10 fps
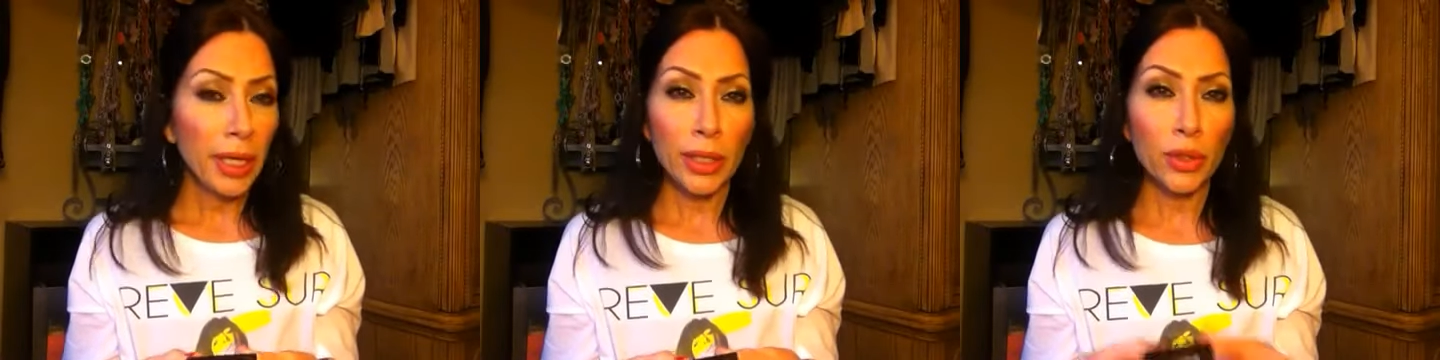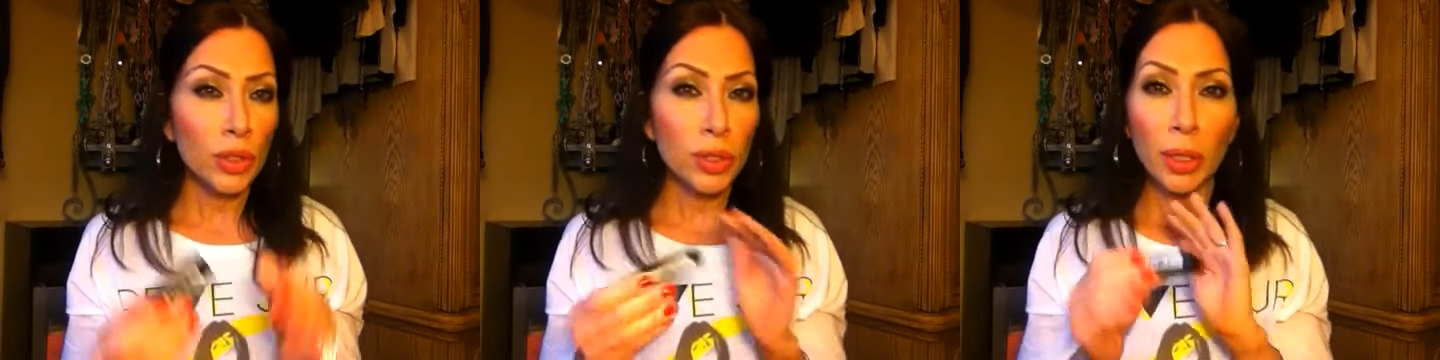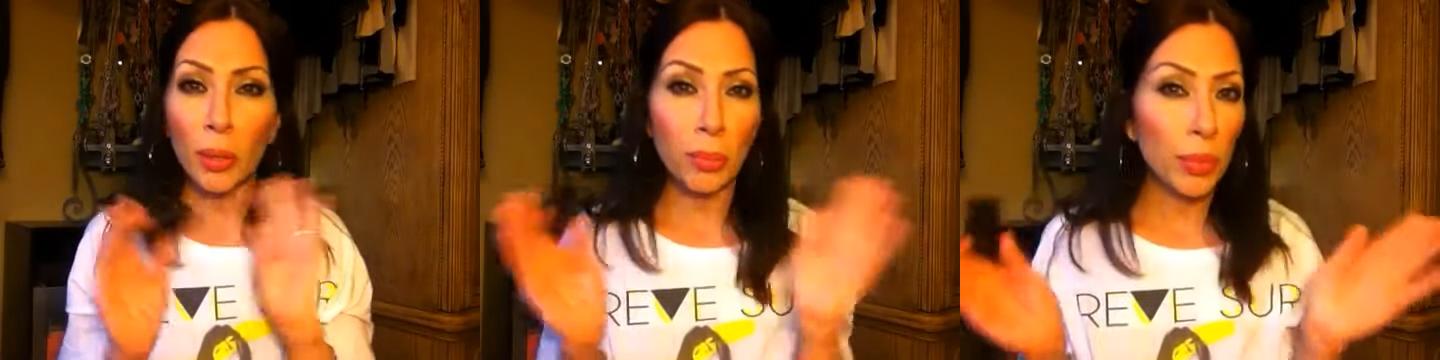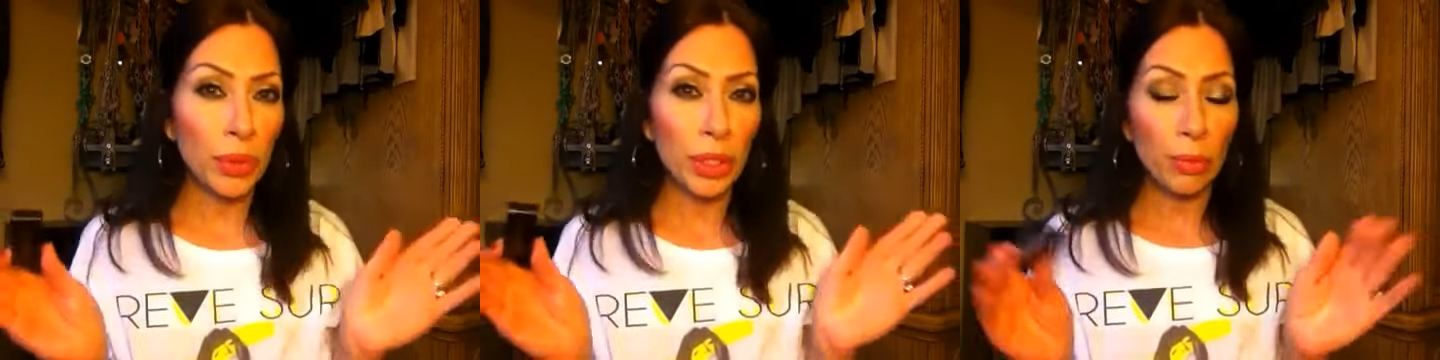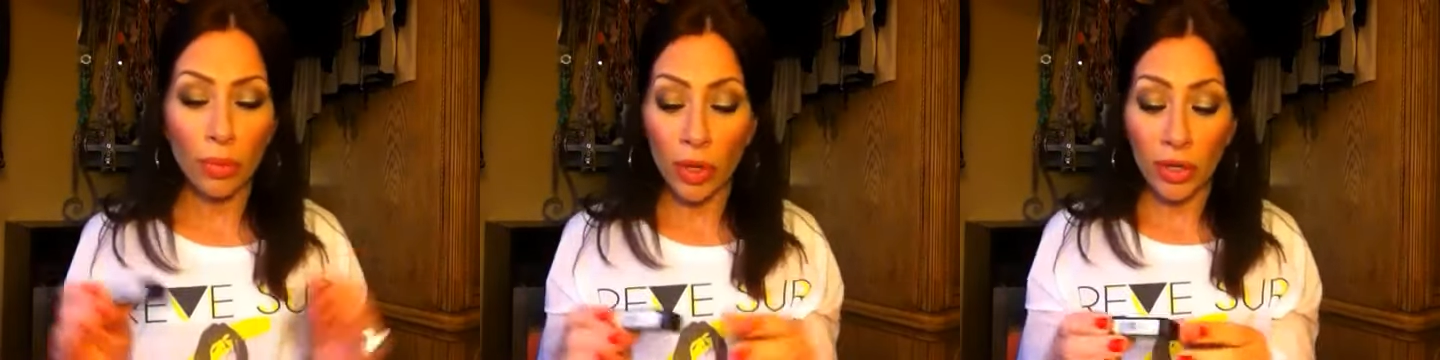It's just
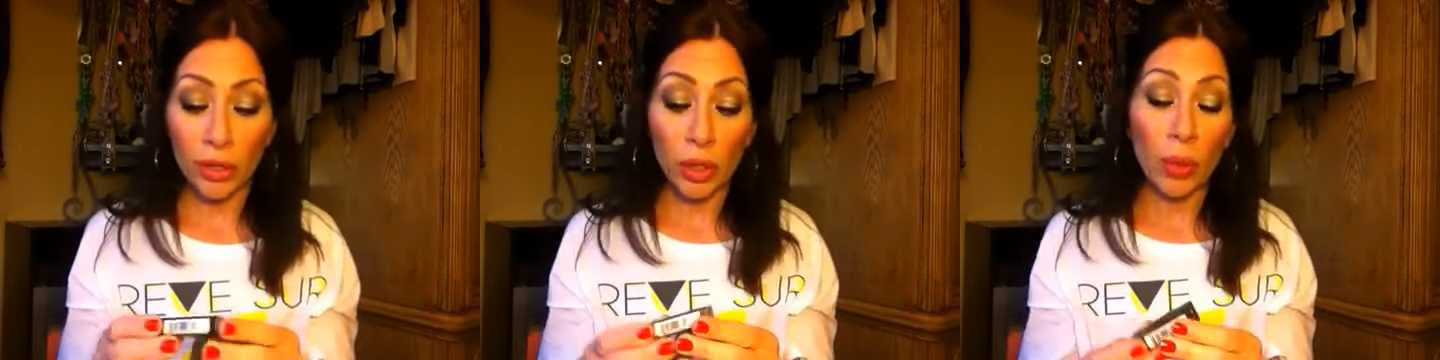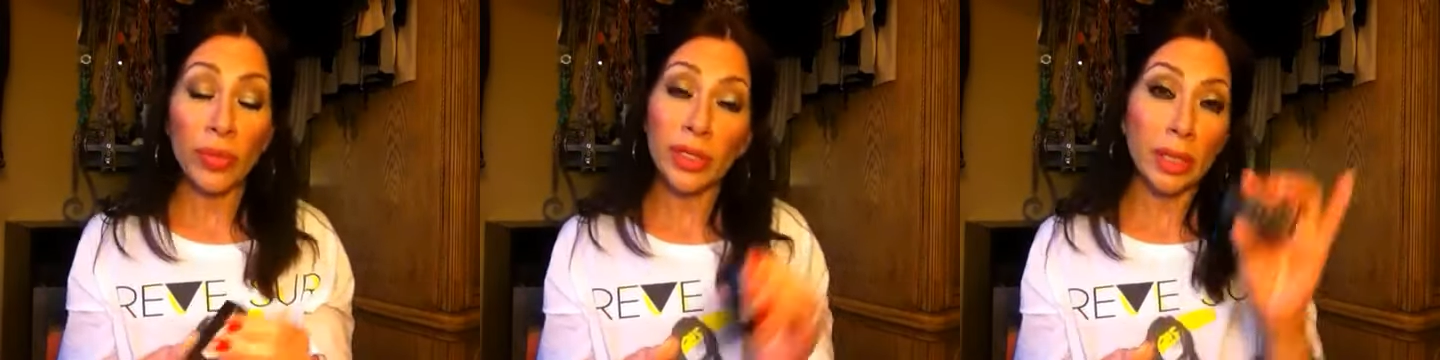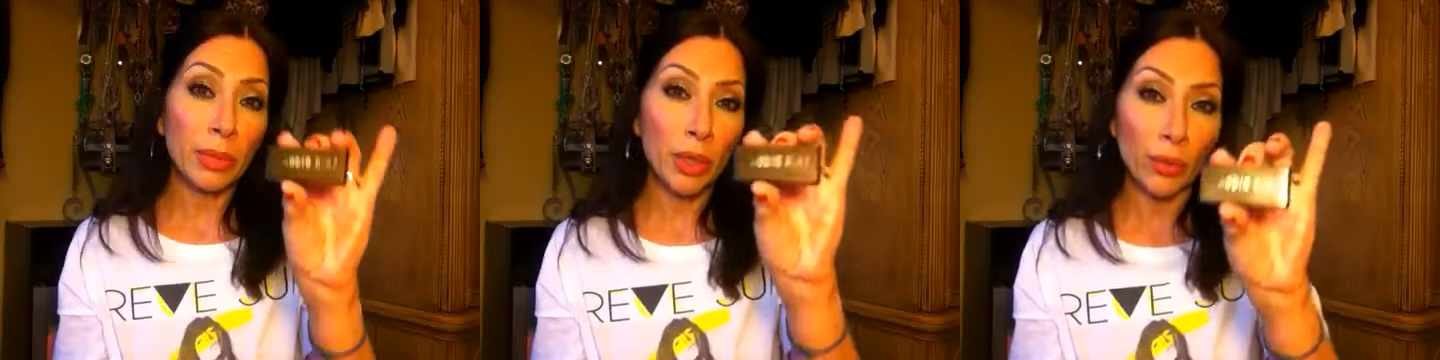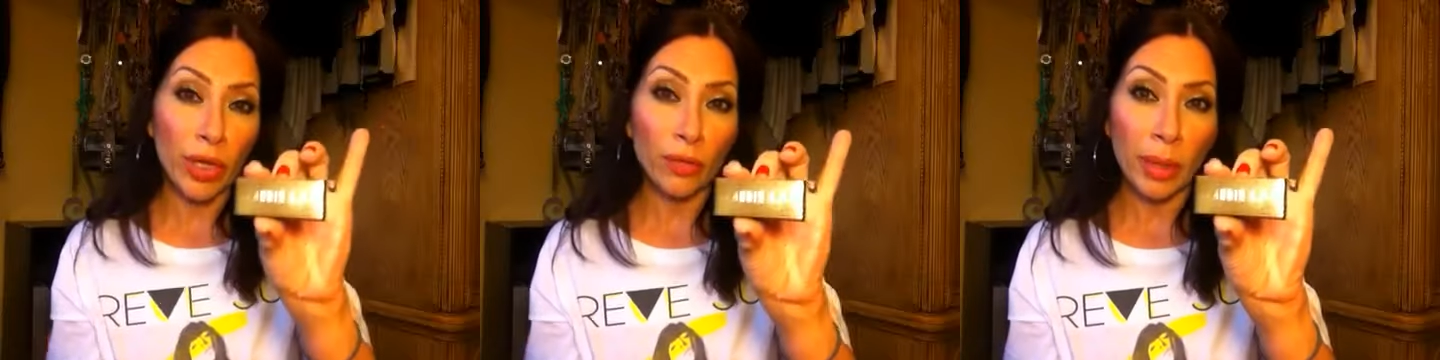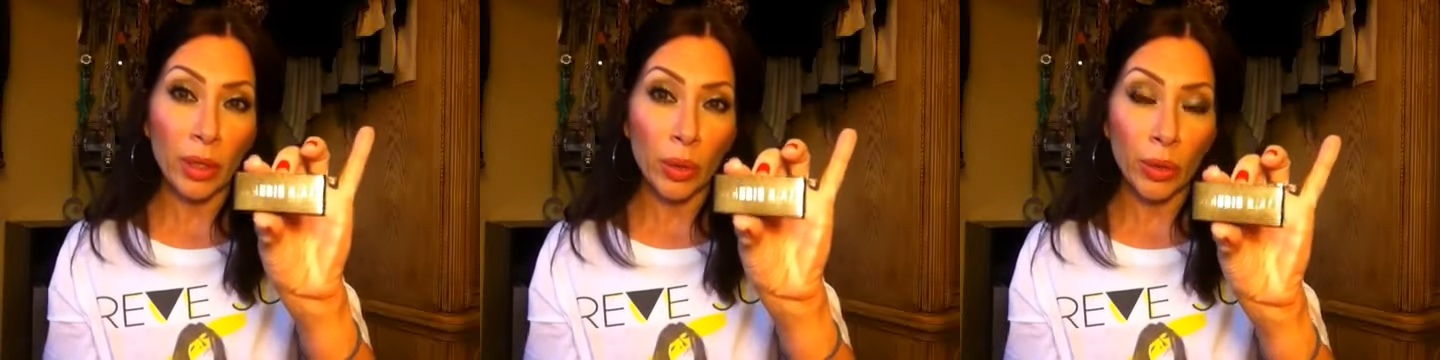brilliant product. So this I'm going to rave
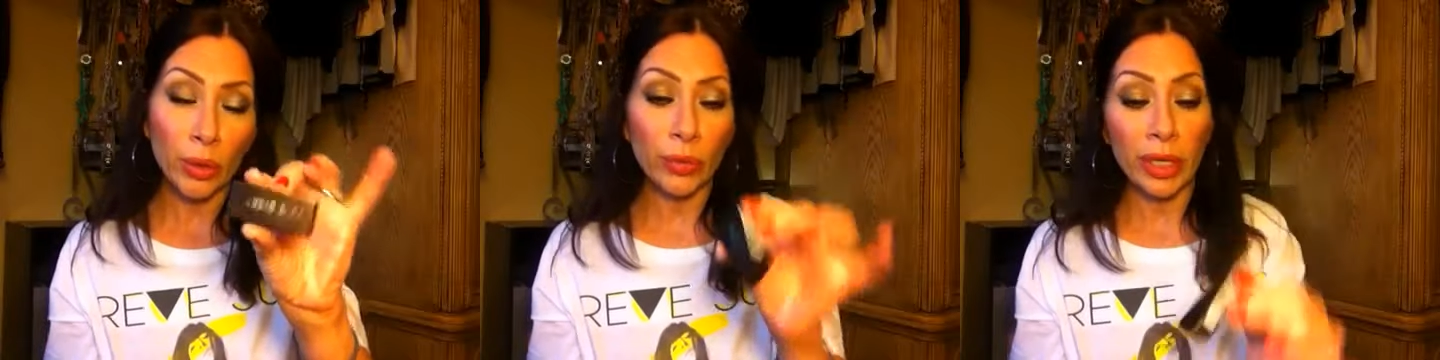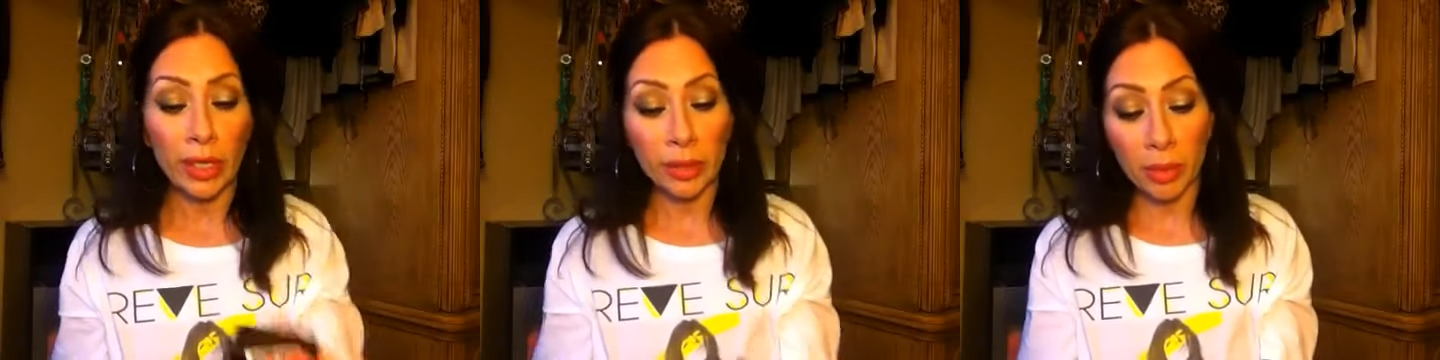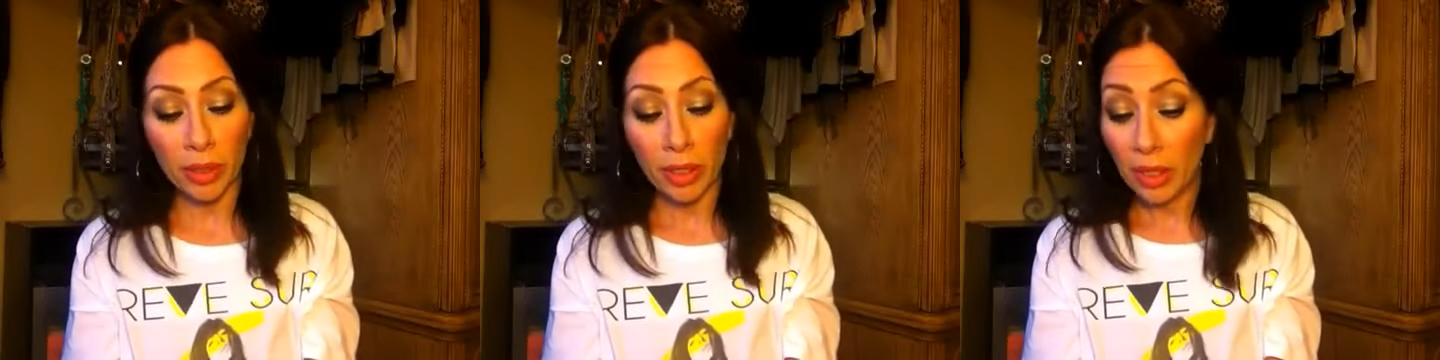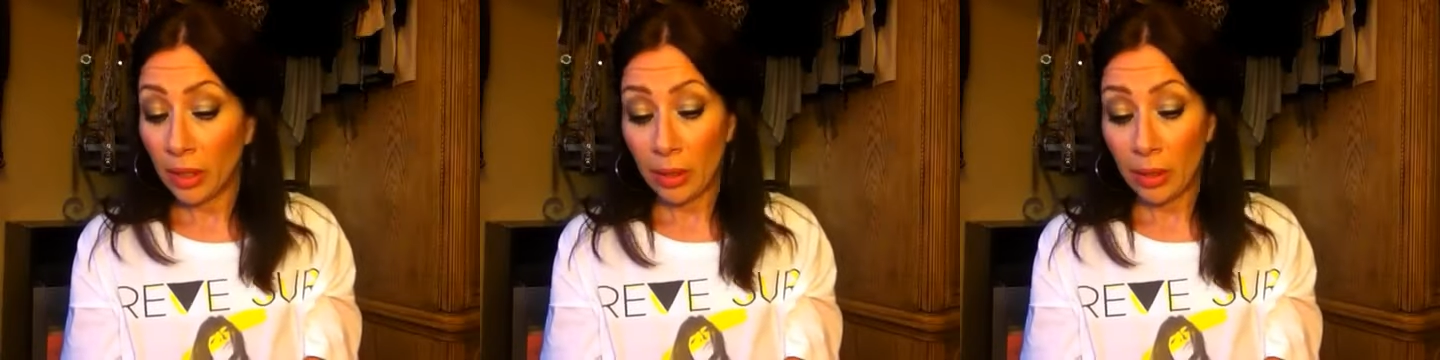about, Claudio Riaz, but